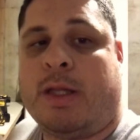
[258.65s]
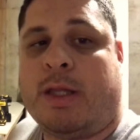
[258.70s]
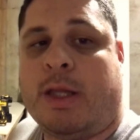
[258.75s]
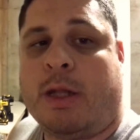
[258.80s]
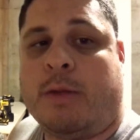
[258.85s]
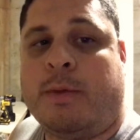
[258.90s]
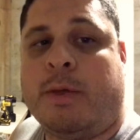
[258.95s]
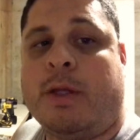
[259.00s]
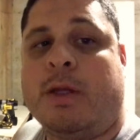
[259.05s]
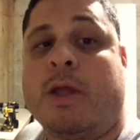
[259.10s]
and
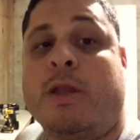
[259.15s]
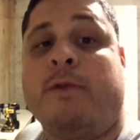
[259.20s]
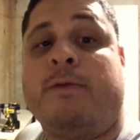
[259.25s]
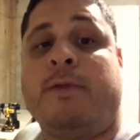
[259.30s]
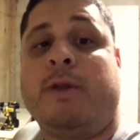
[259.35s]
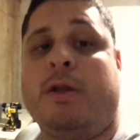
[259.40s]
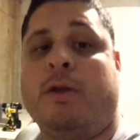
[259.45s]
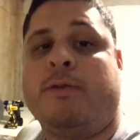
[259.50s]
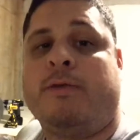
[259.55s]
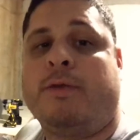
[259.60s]
that'll be another
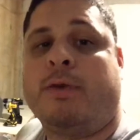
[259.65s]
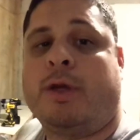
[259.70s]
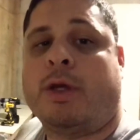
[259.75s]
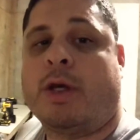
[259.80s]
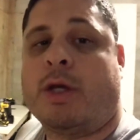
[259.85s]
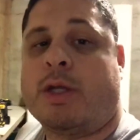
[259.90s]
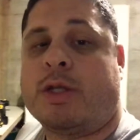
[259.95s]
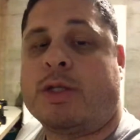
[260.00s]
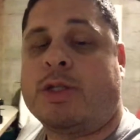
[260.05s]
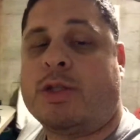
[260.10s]
video for you
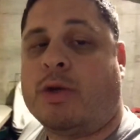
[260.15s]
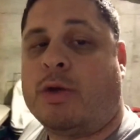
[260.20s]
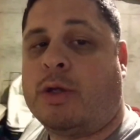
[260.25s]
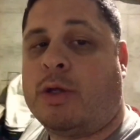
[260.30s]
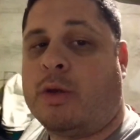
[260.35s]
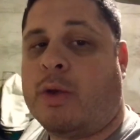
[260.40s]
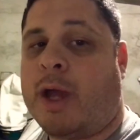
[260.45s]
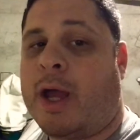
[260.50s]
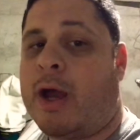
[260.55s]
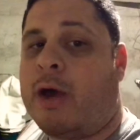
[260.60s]
guys showing
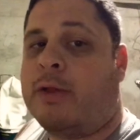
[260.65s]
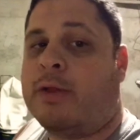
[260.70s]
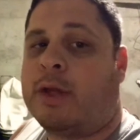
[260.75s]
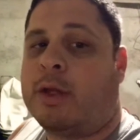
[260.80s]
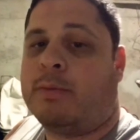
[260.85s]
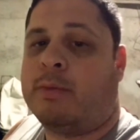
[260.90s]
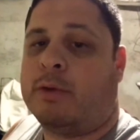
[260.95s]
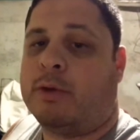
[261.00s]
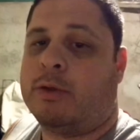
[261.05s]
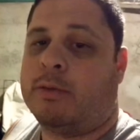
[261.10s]
you how that
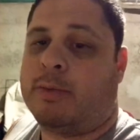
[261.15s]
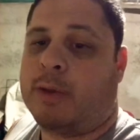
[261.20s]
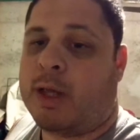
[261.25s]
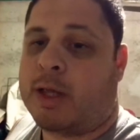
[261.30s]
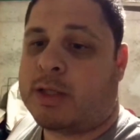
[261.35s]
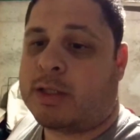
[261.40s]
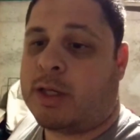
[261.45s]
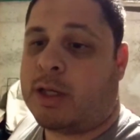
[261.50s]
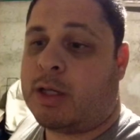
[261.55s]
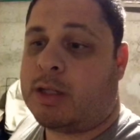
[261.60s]
I build the
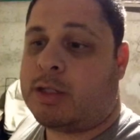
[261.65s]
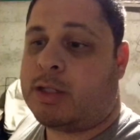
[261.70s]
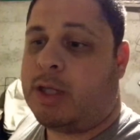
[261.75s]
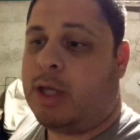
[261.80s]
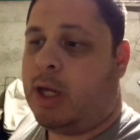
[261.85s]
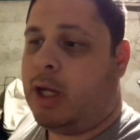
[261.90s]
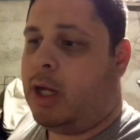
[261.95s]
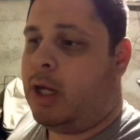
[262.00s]
blast gates.